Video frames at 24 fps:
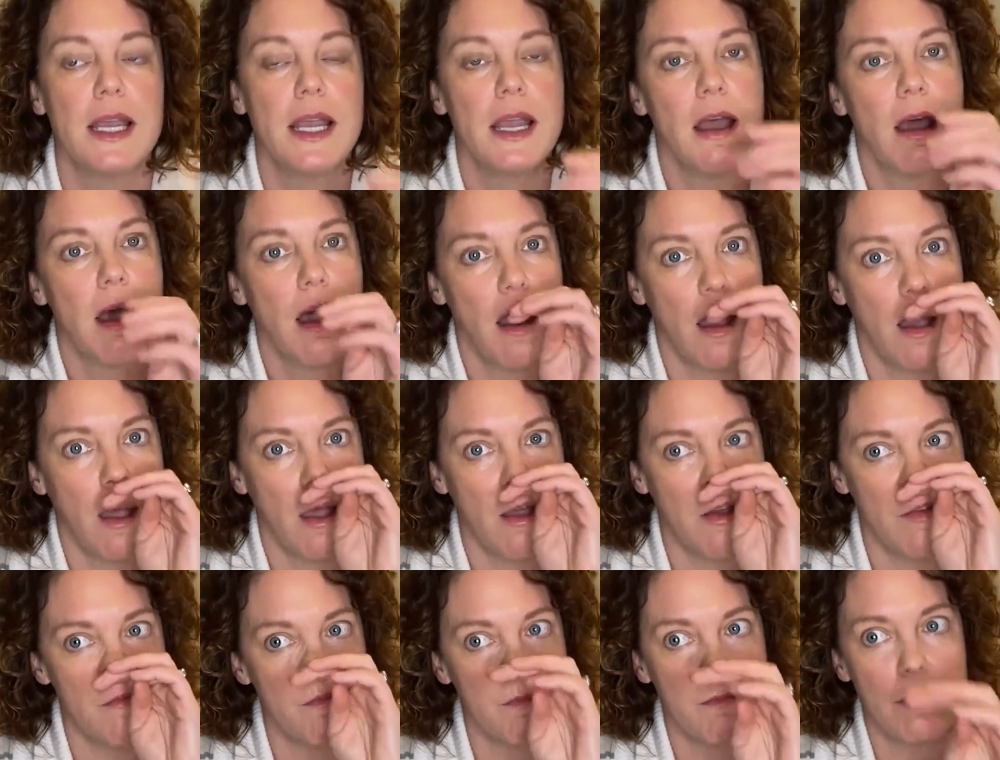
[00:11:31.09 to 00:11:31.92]

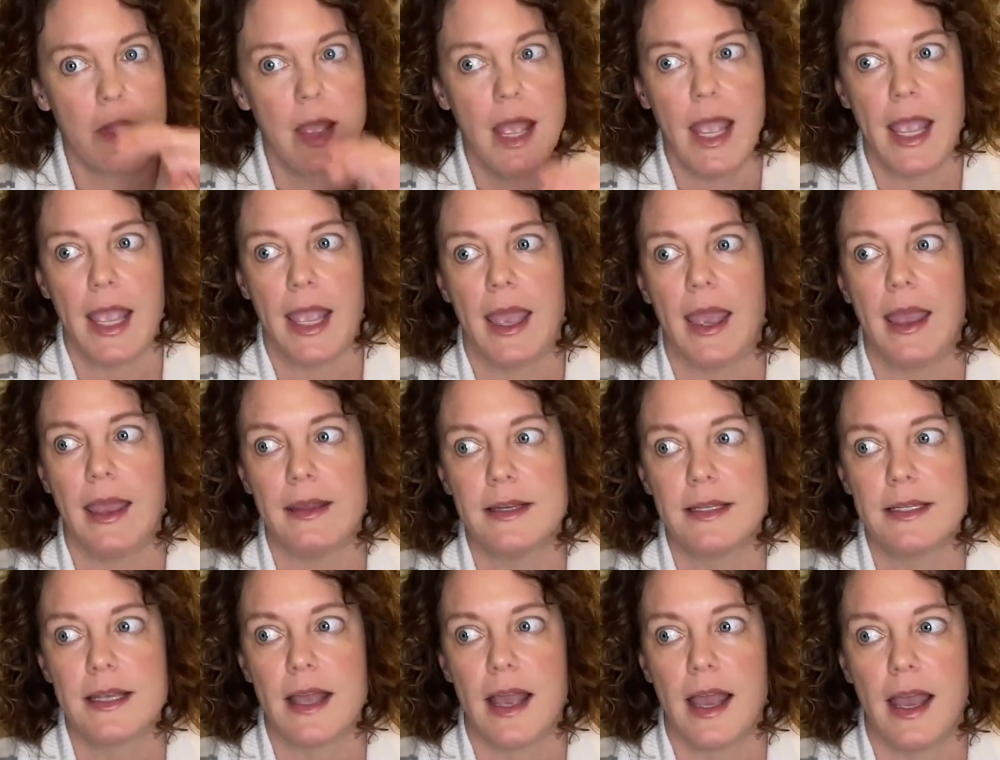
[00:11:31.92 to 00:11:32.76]
And
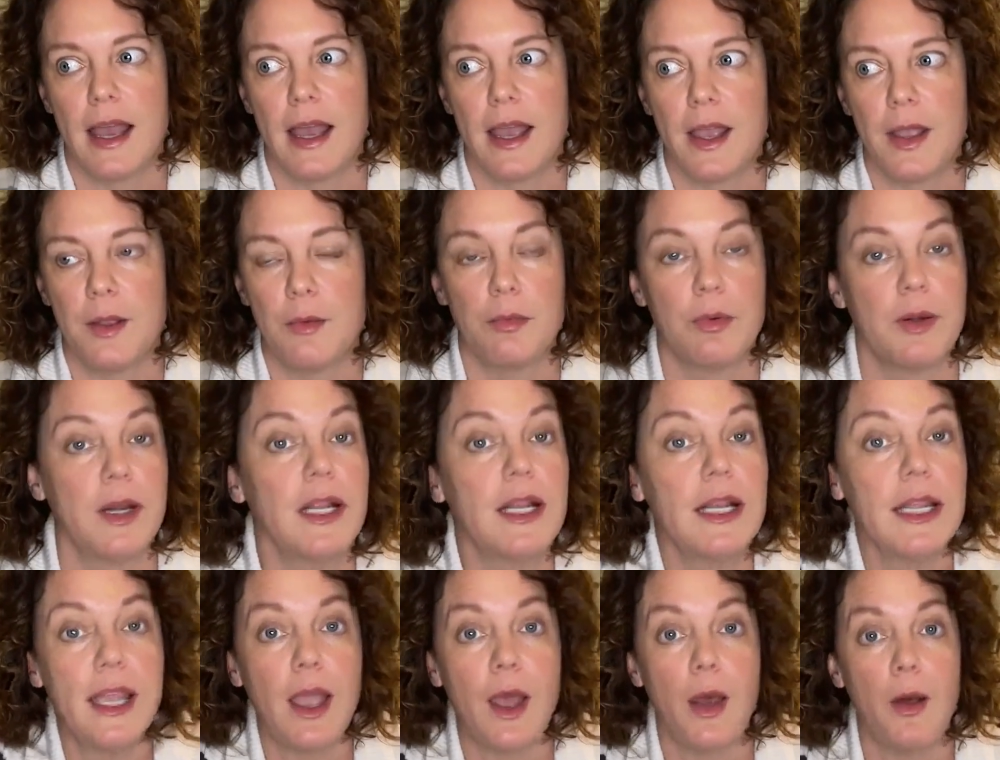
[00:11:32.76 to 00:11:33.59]
I really
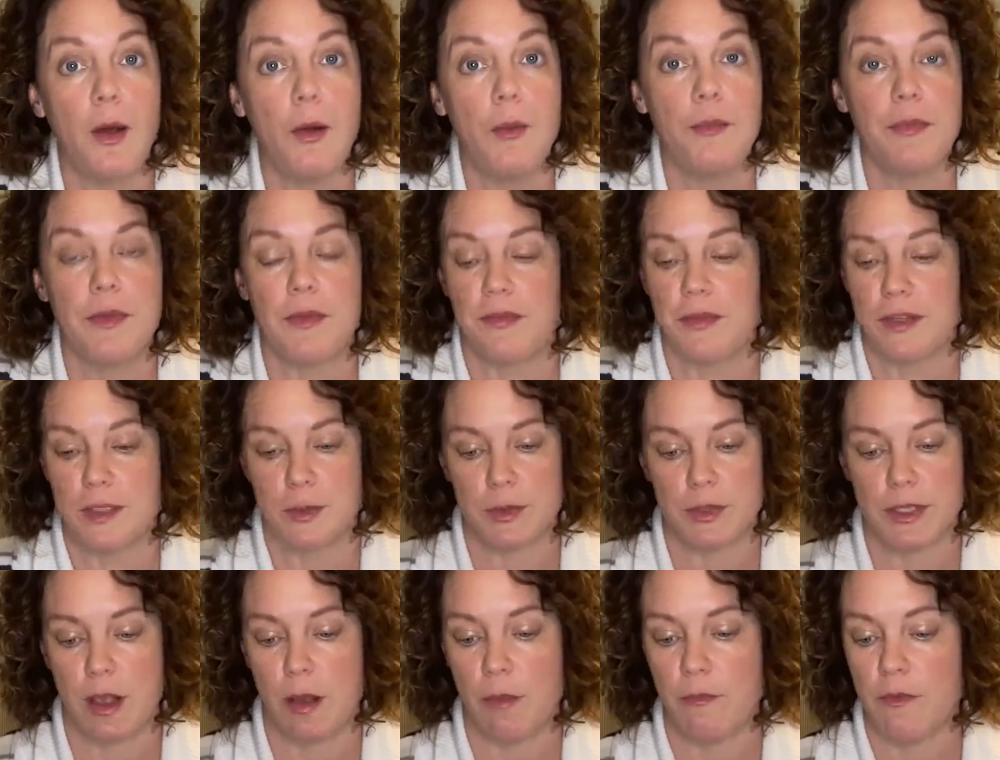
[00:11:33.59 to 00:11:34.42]
hope that this was
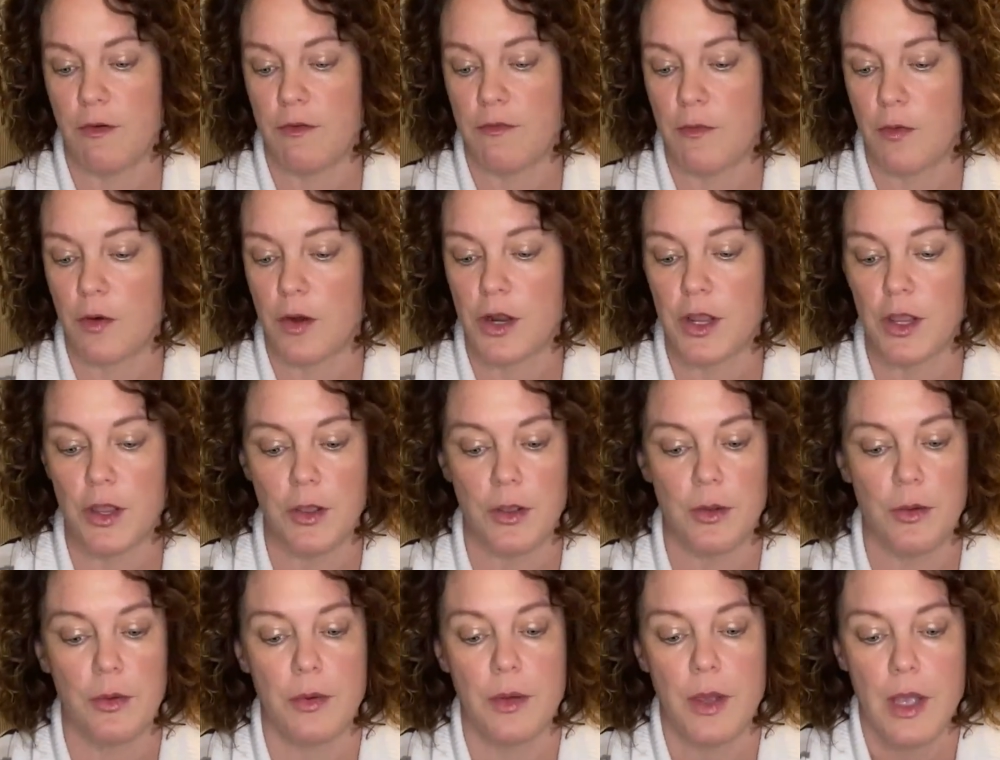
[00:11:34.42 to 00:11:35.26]
helpful for
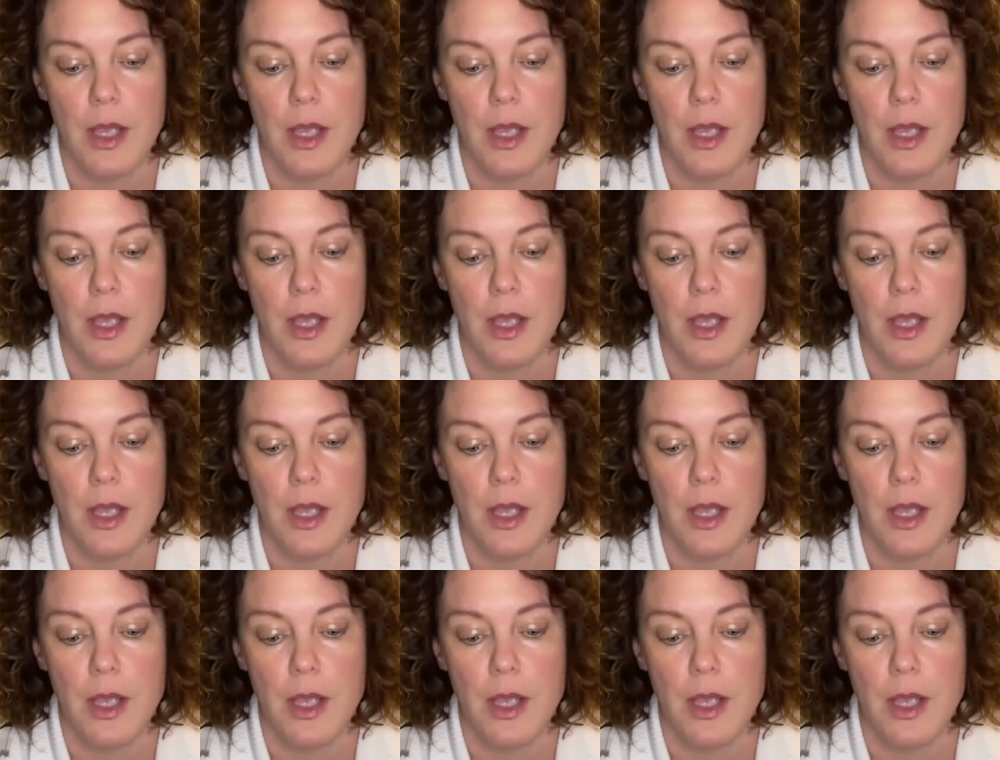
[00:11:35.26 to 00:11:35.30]
you.